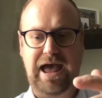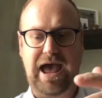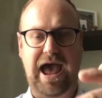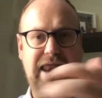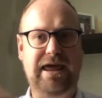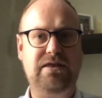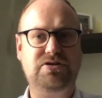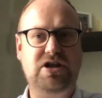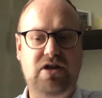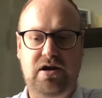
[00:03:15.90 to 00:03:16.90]
And then
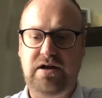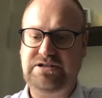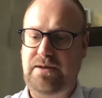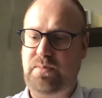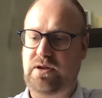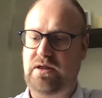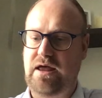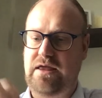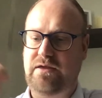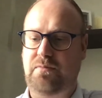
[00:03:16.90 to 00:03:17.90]
there's another example
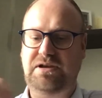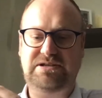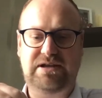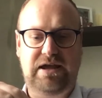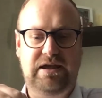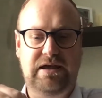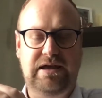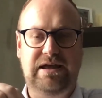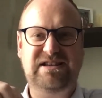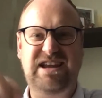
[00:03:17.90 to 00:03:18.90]
that we see
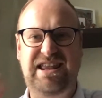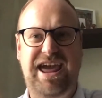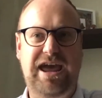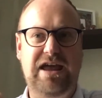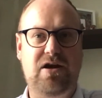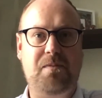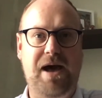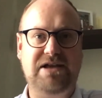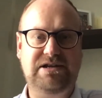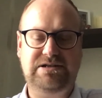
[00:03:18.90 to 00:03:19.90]
today in our
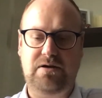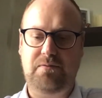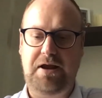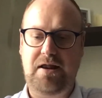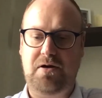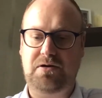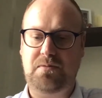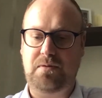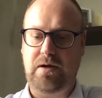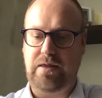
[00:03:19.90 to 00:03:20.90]
passage that we learned,
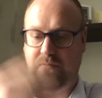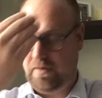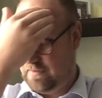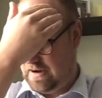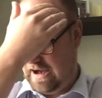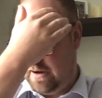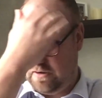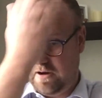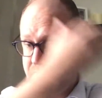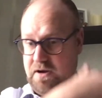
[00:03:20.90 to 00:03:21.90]
that we were
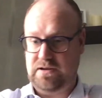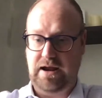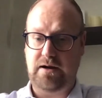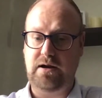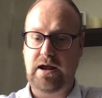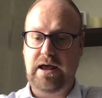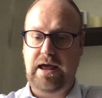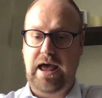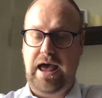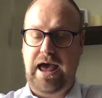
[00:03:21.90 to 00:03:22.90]
hearing about there,
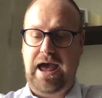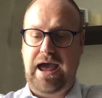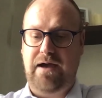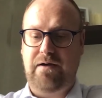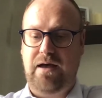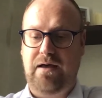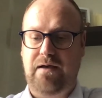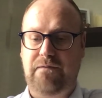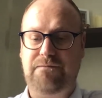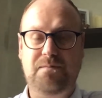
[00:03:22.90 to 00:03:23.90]

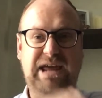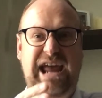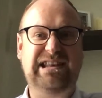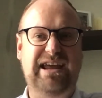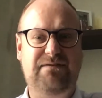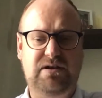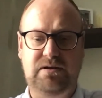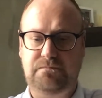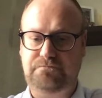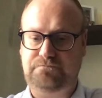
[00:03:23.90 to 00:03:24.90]
from King David.
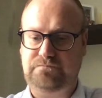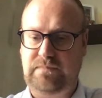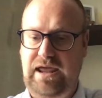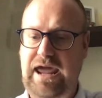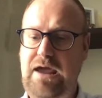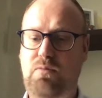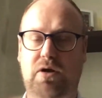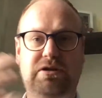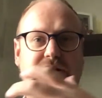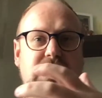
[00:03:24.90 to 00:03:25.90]
He
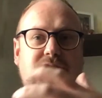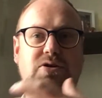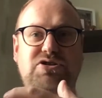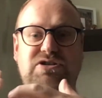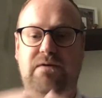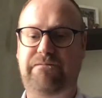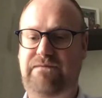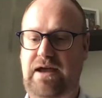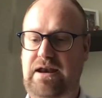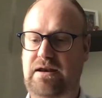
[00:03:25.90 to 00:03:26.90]
wanted to do
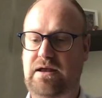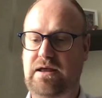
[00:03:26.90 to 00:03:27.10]
something